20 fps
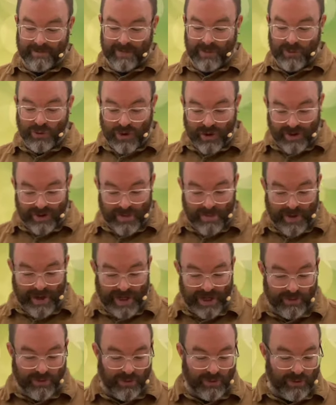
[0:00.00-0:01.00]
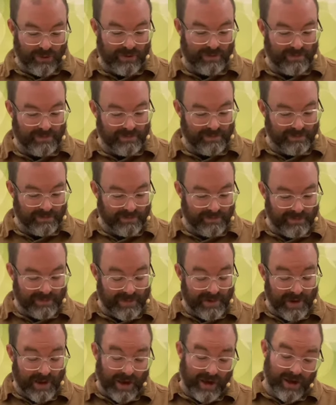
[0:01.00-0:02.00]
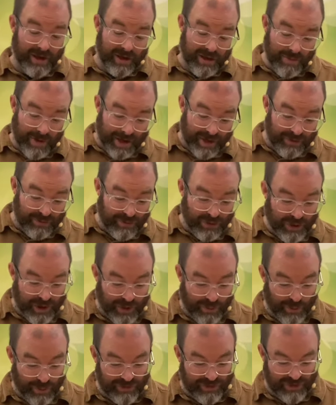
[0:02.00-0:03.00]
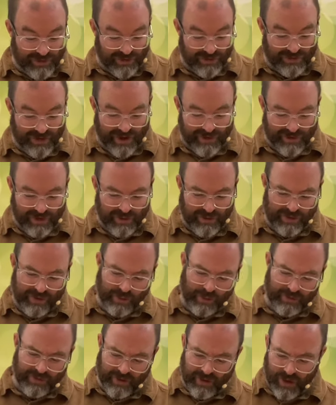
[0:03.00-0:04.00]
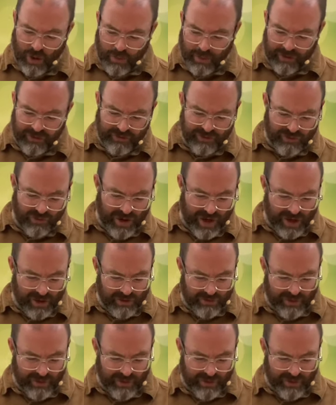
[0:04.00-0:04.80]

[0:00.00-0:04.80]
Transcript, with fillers: Look at the Bible. You might look at what Jesus says here and think, what's a little bit strange?